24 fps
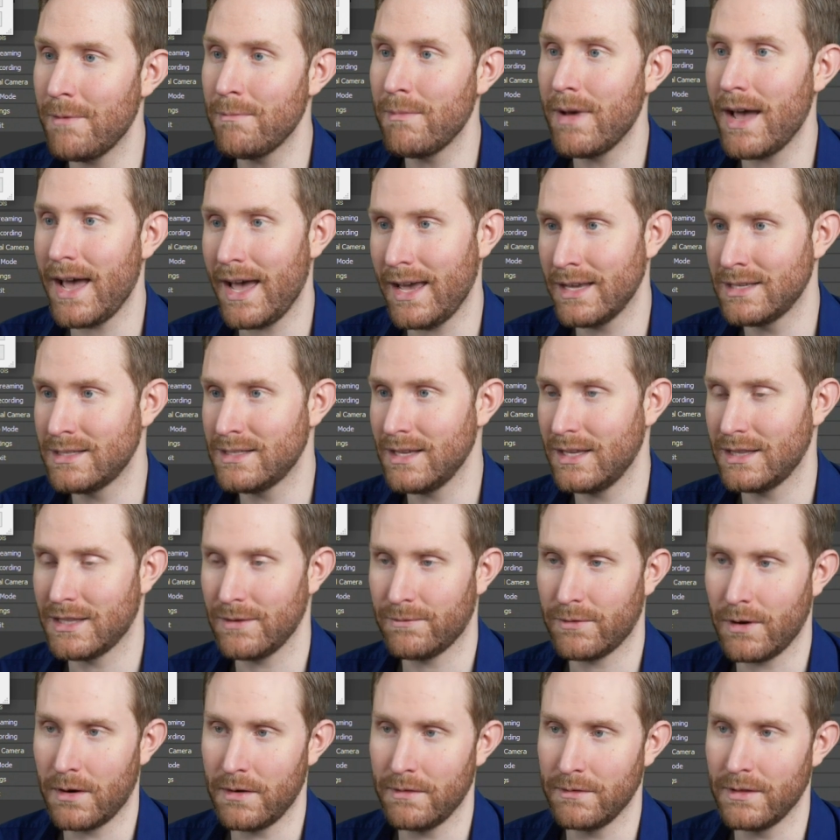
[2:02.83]
MS at the
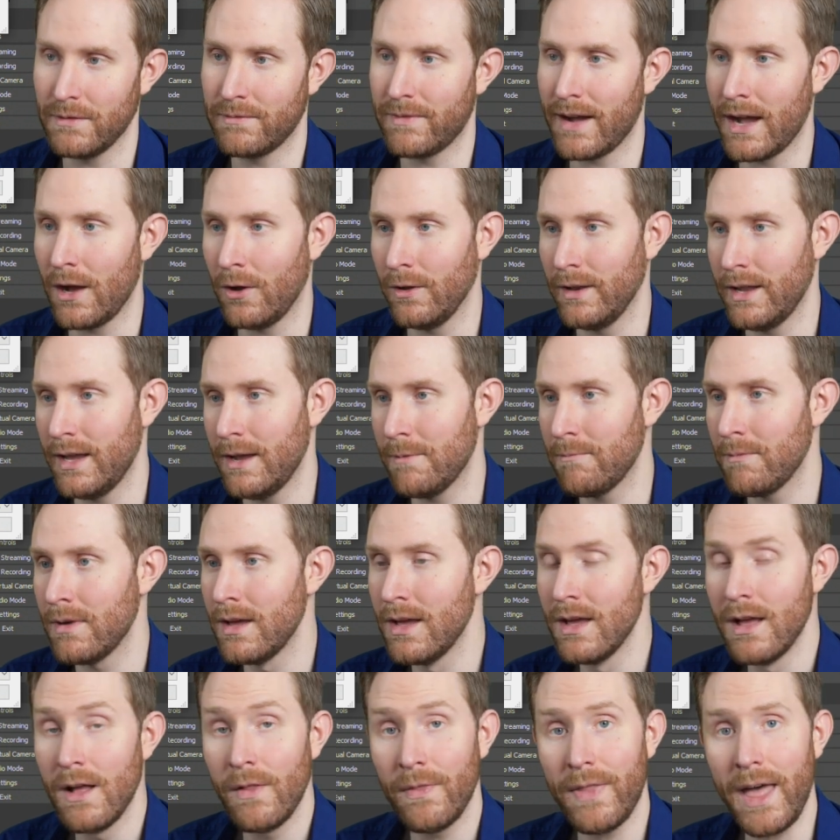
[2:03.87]
front of the file name.
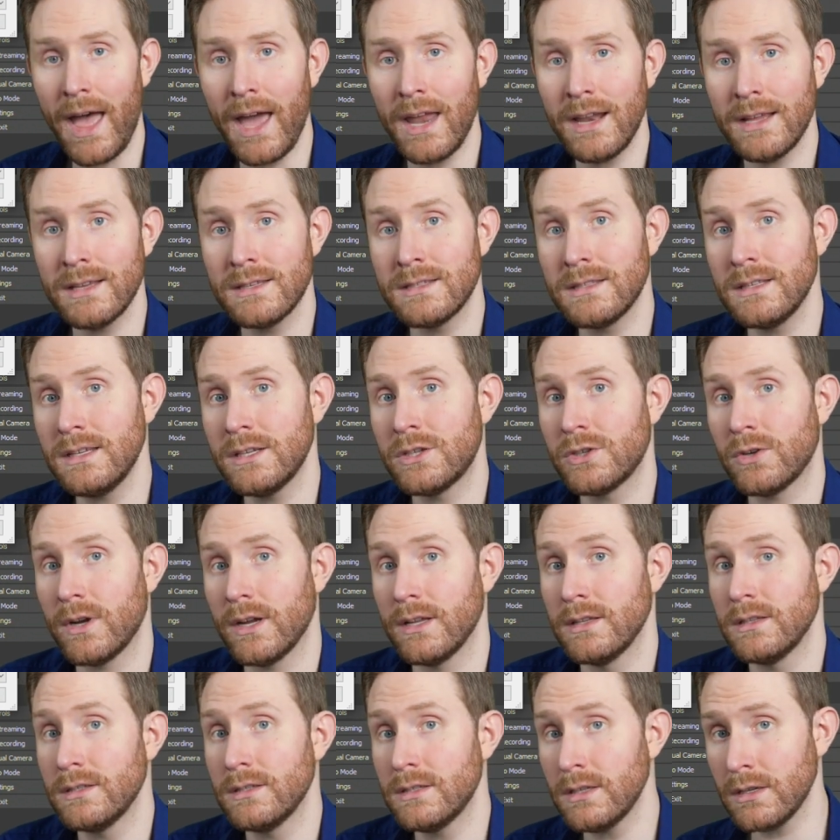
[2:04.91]
That is the
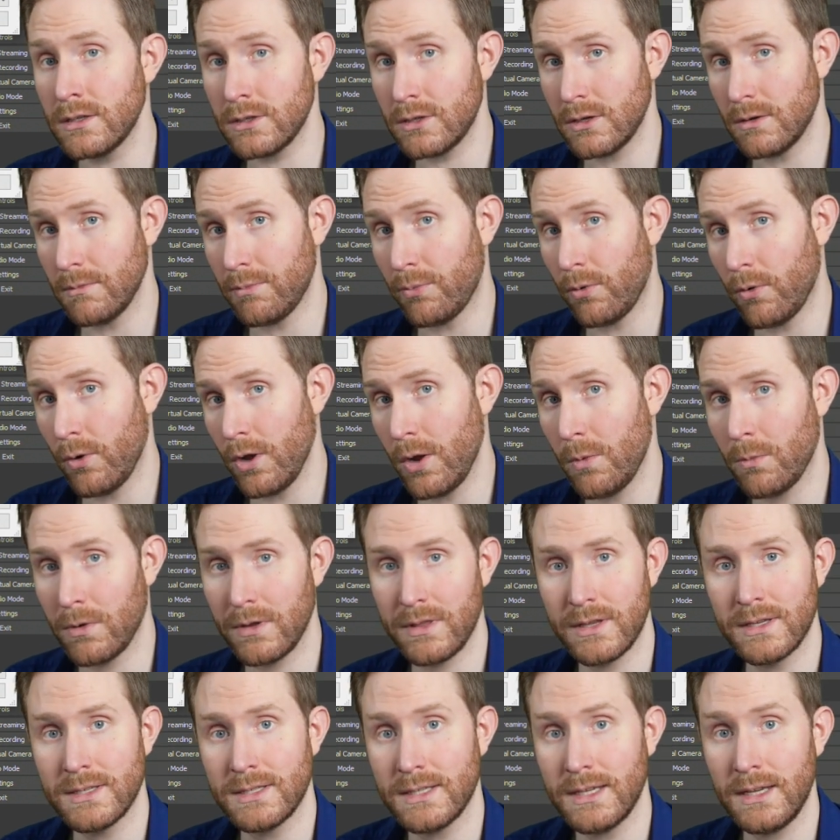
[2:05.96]
transition point where
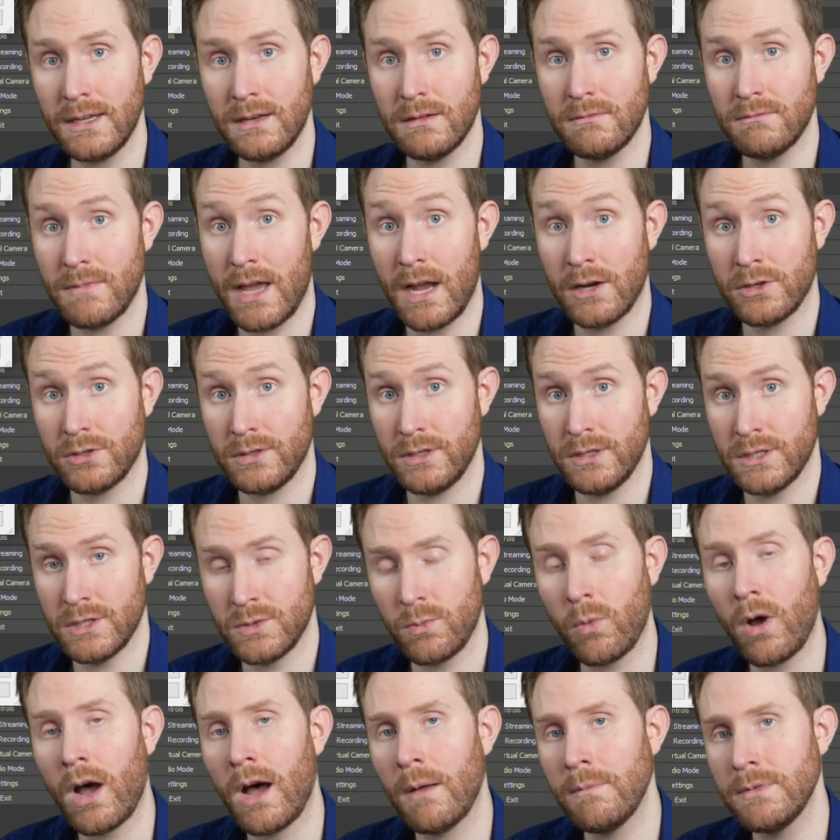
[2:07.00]
the scene actually
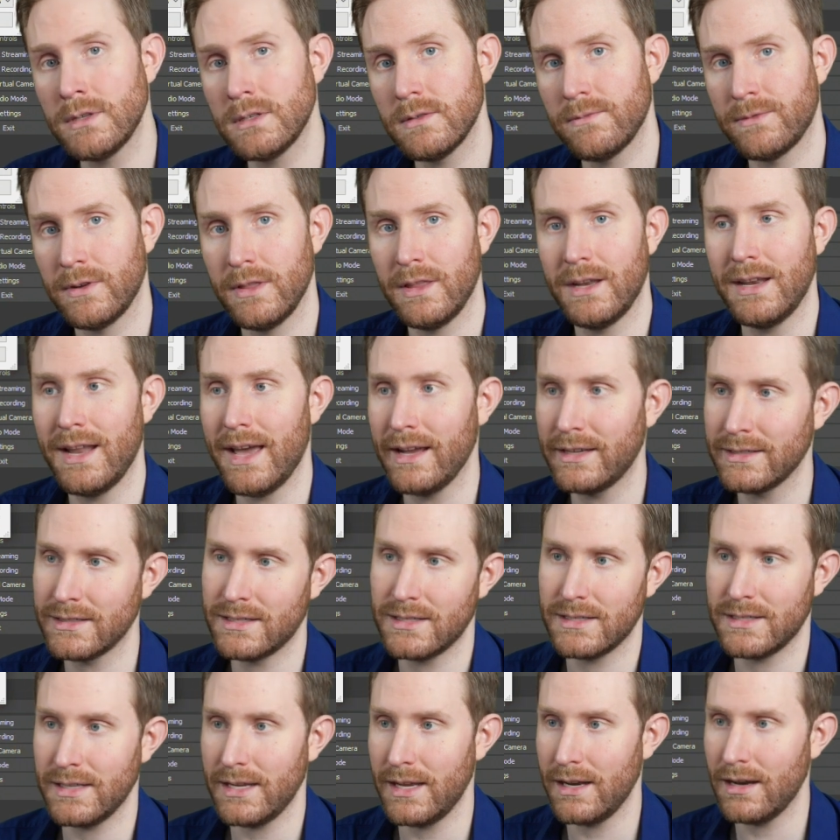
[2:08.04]
swaps for the next
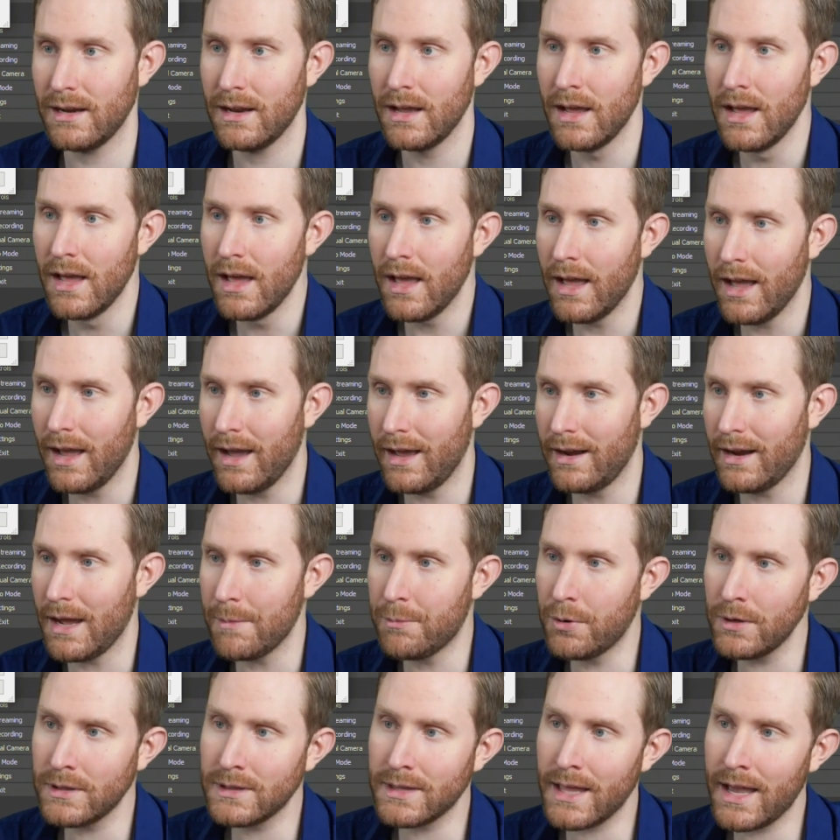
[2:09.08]
scene. And I
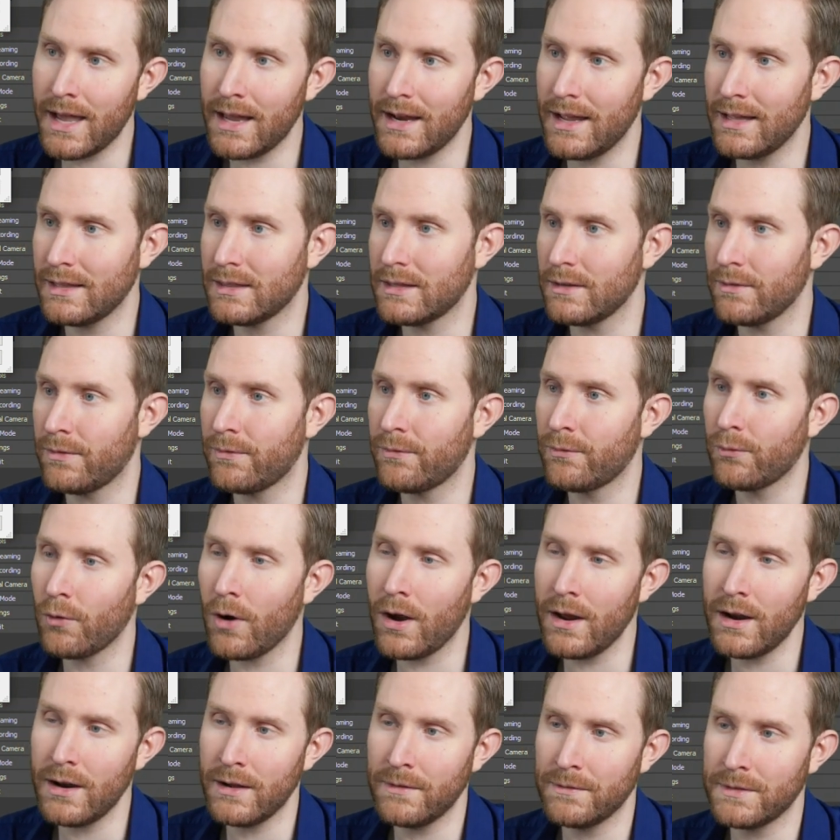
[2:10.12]
put that at the
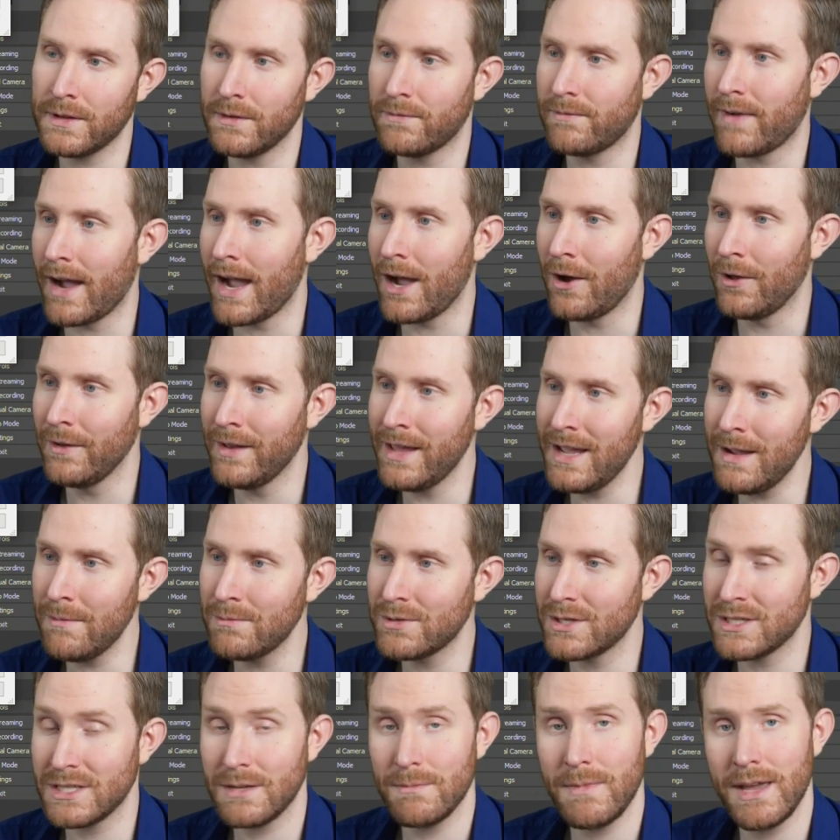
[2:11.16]
front of the file name
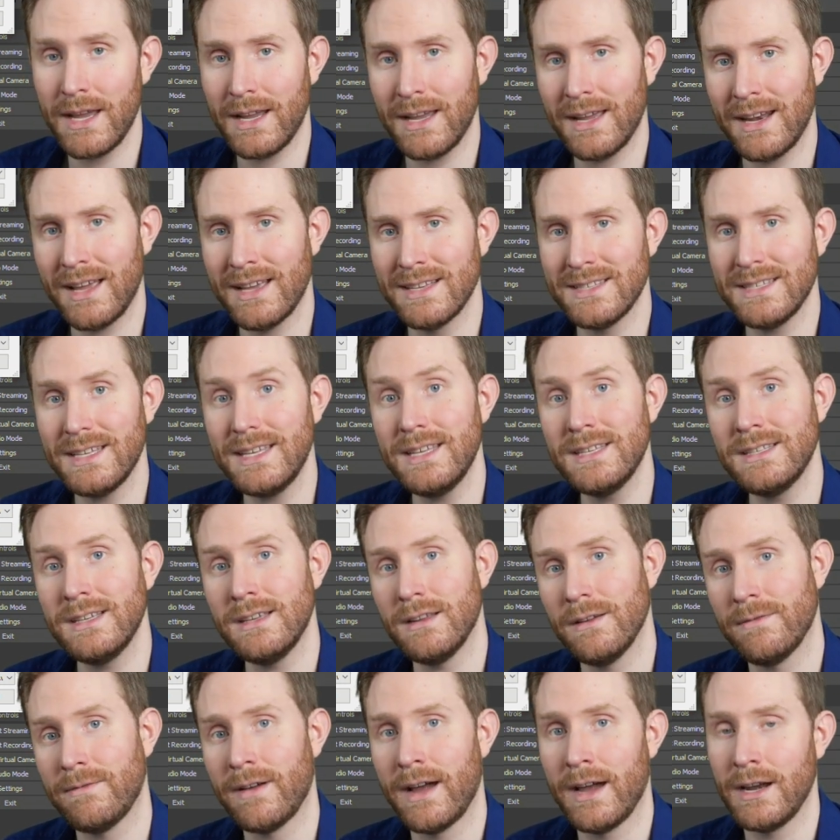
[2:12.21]
just to make it as easy
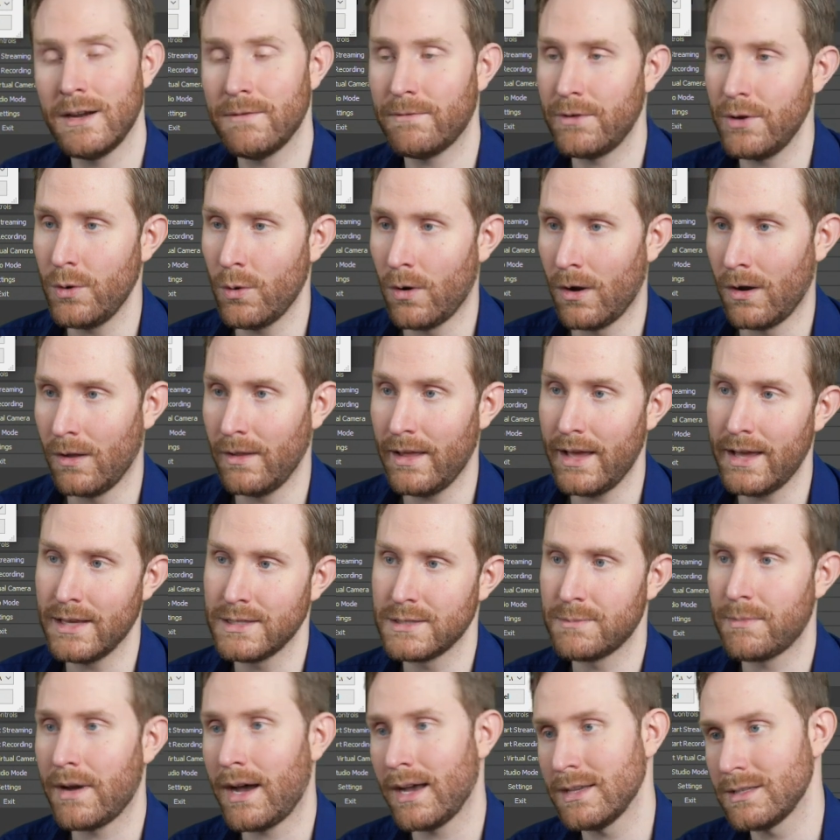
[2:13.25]
to find for you all as
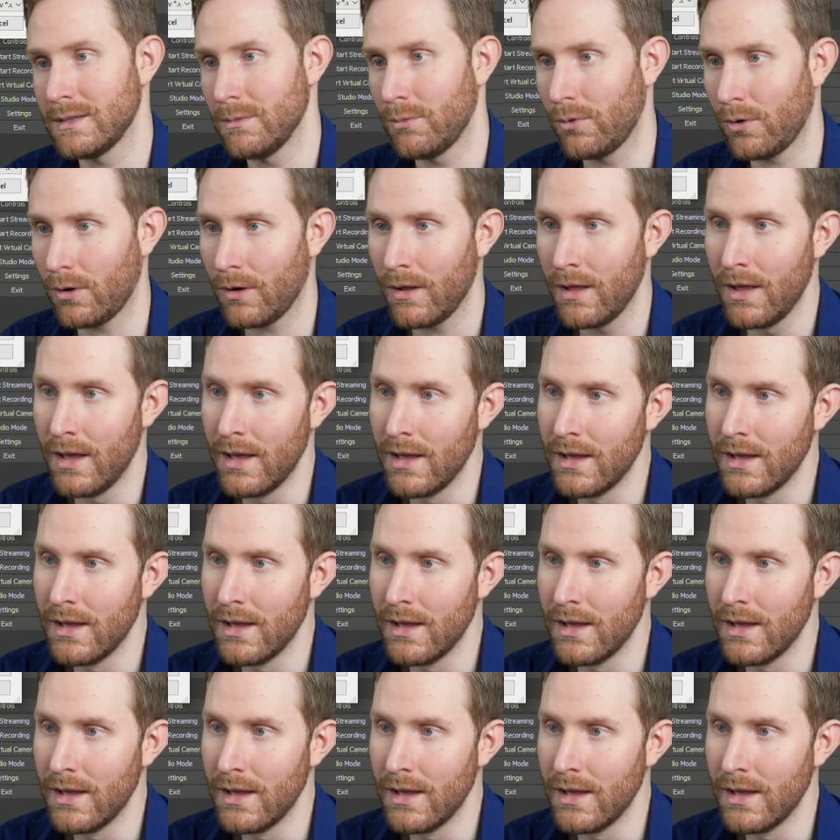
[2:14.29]
possible.